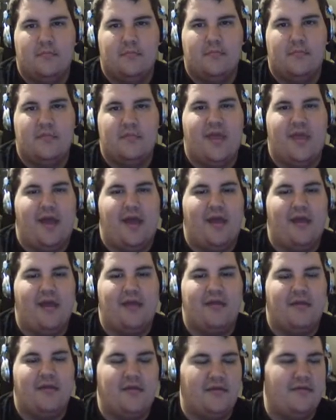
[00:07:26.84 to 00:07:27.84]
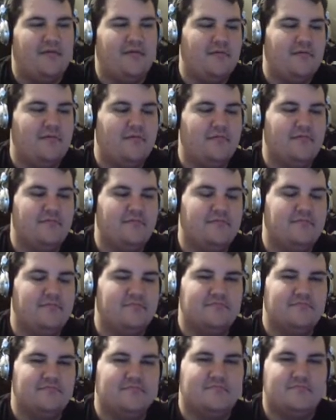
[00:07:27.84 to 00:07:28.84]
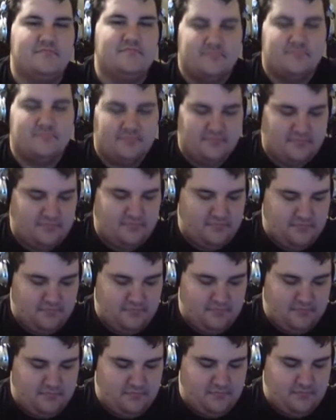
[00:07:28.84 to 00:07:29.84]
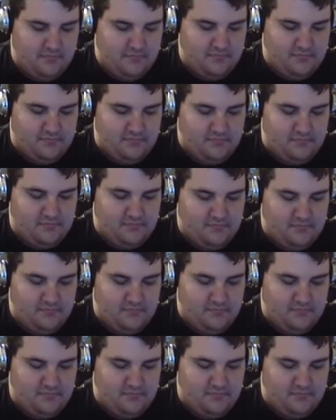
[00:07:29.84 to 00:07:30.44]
(silent)